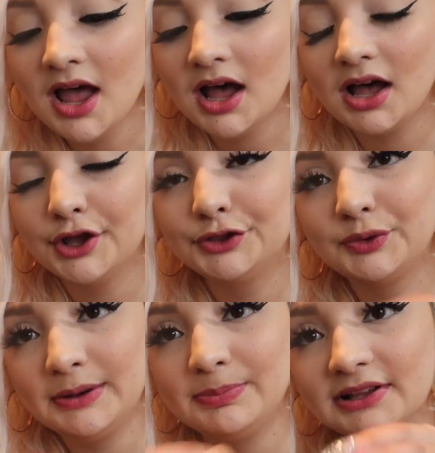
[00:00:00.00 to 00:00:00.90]
uh,
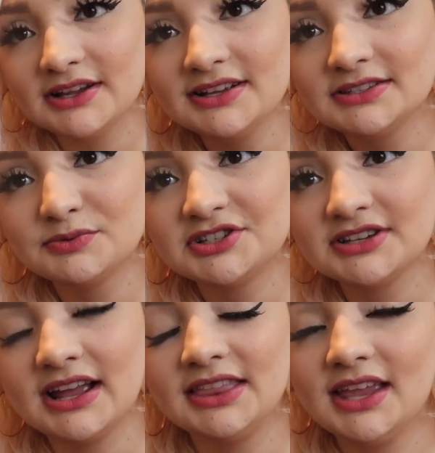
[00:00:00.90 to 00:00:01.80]
three plugs which
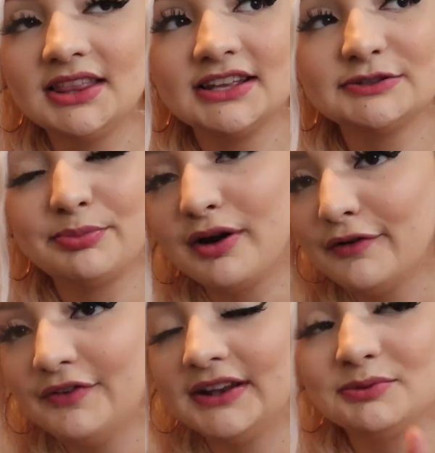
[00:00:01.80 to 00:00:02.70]
I think that's
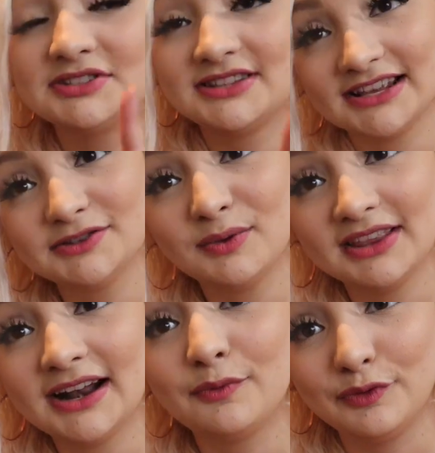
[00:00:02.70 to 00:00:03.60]
perfect which that's the one
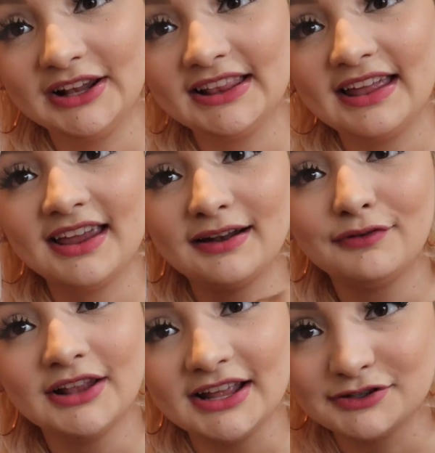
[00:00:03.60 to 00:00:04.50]
that I really like and I
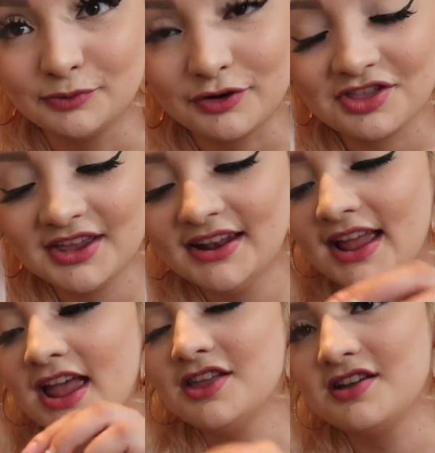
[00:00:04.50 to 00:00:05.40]
feel like it's worth it
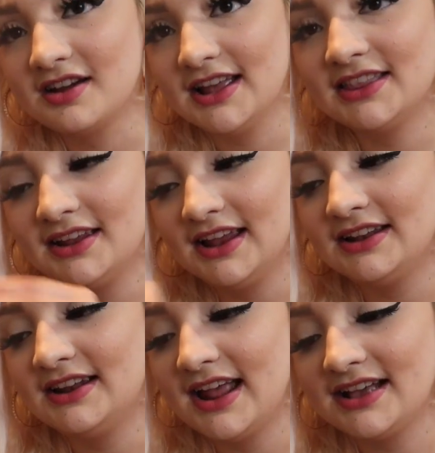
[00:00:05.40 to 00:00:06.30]
you connect it and
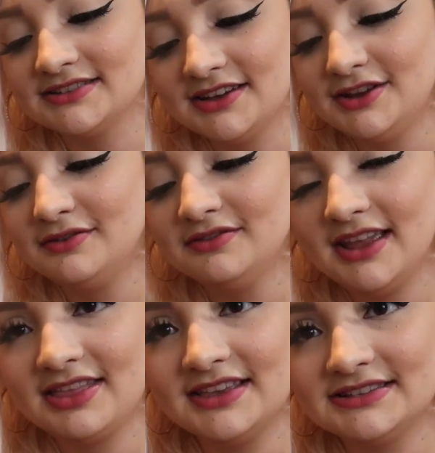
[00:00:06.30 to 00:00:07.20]
then it has like you know
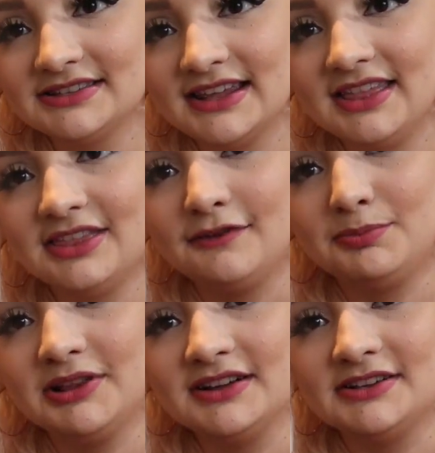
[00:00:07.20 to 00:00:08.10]
like this length of
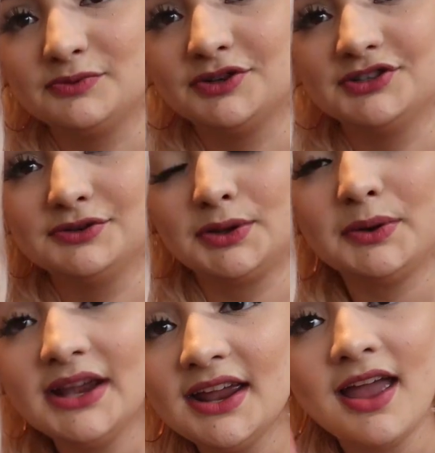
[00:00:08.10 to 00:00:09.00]
plugs one two
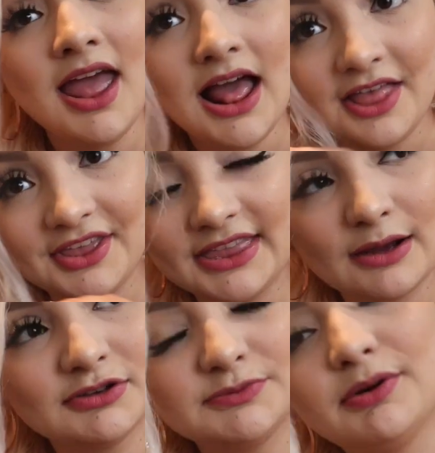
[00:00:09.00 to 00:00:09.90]
three I think
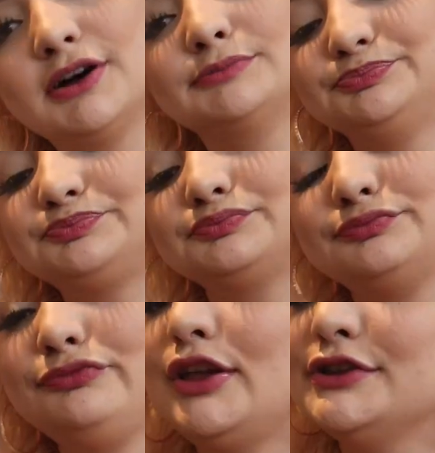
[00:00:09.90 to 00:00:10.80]
that one's bomb
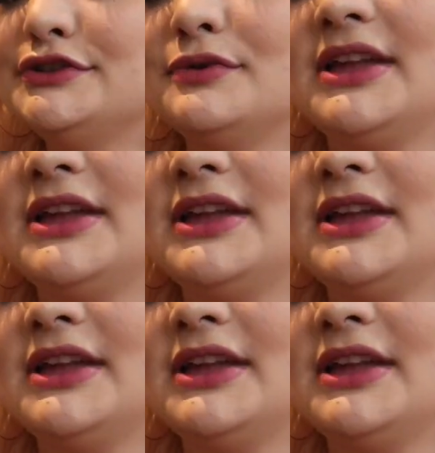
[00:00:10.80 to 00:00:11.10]
so